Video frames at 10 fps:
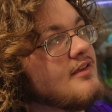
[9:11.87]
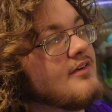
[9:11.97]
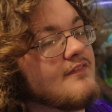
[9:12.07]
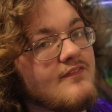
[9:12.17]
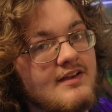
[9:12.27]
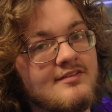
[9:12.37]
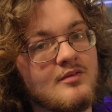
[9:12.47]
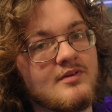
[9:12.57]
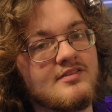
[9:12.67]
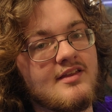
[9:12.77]
you can fix your
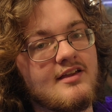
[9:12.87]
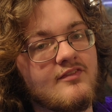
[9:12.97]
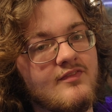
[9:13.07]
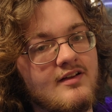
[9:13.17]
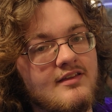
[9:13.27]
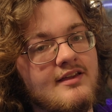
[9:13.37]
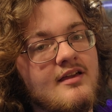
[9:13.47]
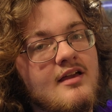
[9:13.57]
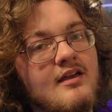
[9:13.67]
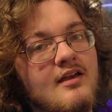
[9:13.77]
mistake fairly
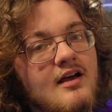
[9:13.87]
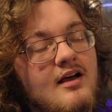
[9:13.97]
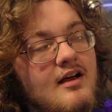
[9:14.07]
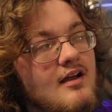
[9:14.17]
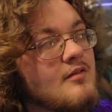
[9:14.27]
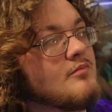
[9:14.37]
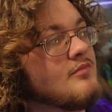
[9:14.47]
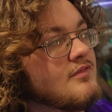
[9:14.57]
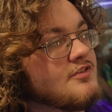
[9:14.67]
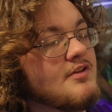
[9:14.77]

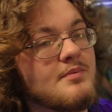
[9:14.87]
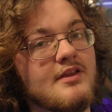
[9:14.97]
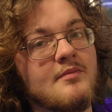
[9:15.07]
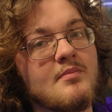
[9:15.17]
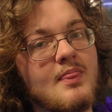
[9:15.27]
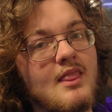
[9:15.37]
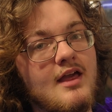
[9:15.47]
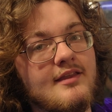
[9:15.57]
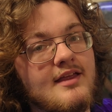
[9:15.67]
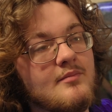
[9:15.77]
cheaply.
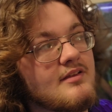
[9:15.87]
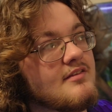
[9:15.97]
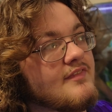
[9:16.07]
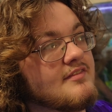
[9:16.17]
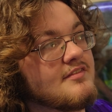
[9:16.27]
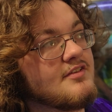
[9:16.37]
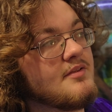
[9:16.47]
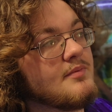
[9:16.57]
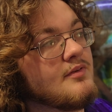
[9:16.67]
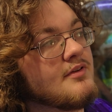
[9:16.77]
And that means if it's
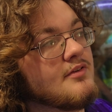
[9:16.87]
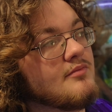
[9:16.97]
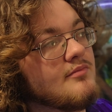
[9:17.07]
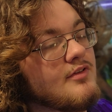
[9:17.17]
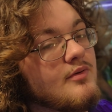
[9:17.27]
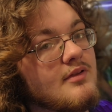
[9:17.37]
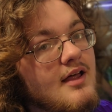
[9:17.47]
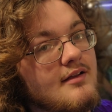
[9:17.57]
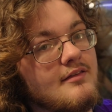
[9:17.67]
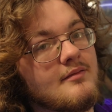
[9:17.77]
cheap, you can do a
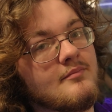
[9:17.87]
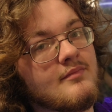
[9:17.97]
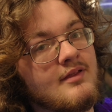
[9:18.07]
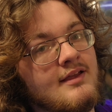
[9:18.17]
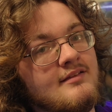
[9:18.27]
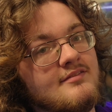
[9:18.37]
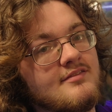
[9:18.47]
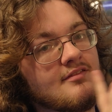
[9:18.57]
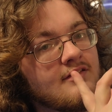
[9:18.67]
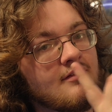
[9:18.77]
lot of them,
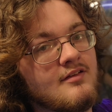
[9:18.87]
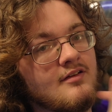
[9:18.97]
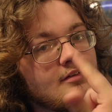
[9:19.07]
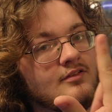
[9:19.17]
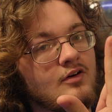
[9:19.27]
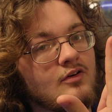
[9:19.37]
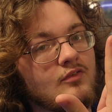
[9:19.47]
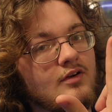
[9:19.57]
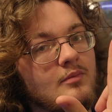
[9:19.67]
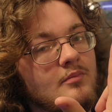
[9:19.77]
hence the whole
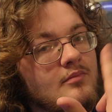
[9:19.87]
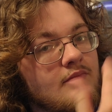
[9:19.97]
room.